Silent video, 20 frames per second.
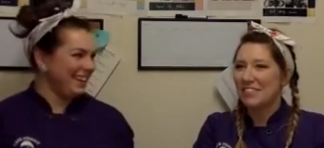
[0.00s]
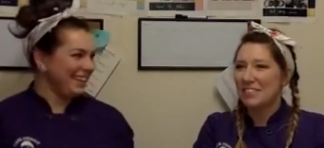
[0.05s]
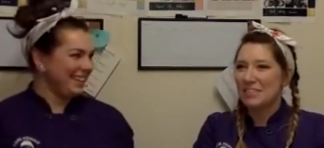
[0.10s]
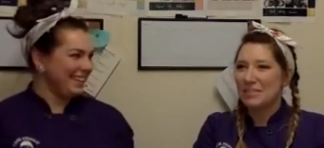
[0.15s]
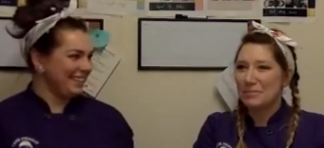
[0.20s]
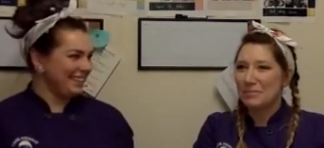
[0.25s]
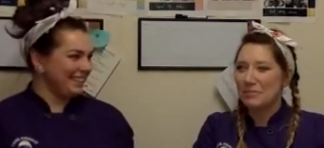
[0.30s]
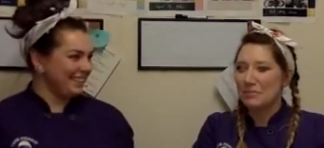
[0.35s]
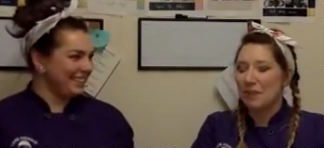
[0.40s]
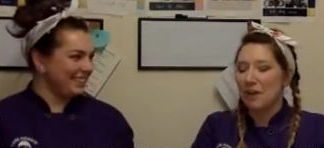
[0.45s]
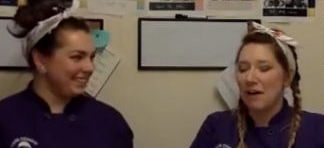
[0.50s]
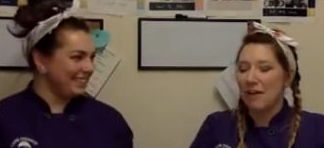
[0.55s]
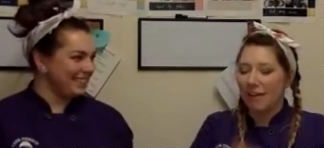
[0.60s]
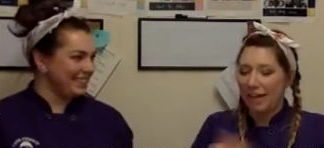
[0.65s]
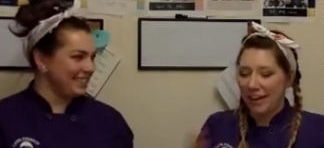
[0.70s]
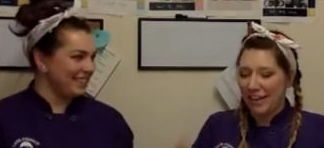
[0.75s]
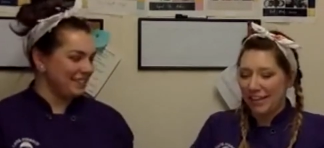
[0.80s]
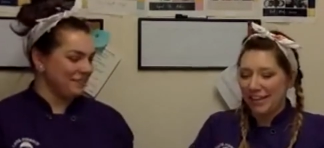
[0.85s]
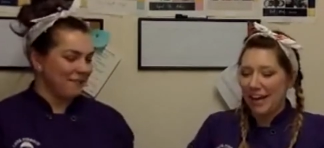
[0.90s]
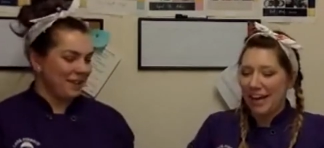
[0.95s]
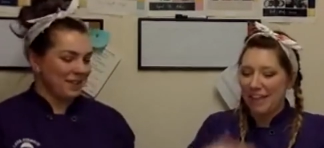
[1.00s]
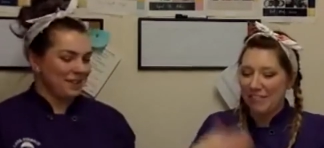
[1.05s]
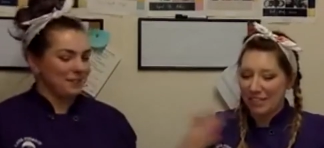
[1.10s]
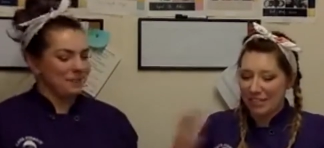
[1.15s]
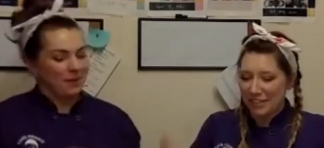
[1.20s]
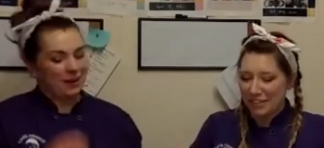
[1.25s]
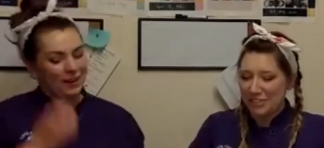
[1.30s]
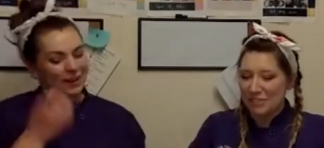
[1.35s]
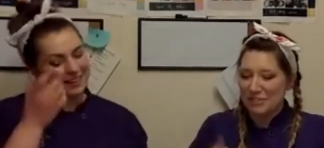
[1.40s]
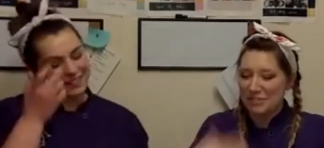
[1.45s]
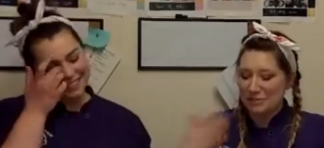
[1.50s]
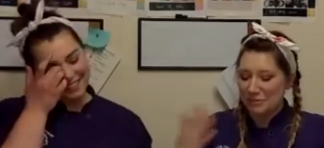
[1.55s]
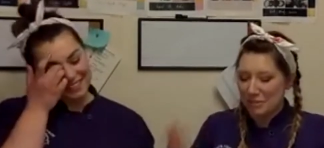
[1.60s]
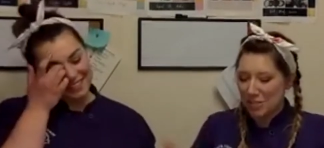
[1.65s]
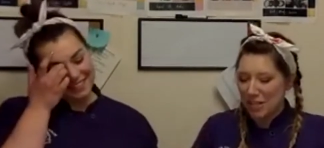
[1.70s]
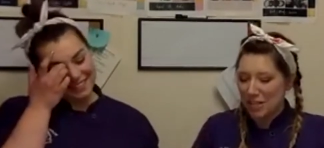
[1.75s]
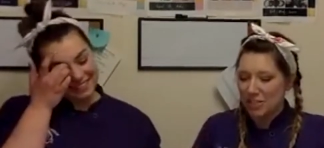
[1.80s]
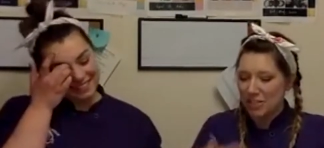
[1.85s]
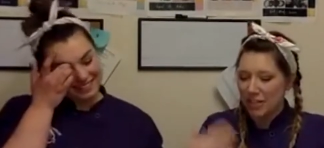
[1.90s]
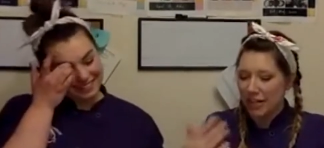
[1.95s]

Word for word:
Speaker 1: just keeps growing. Everything part. just keeps changing.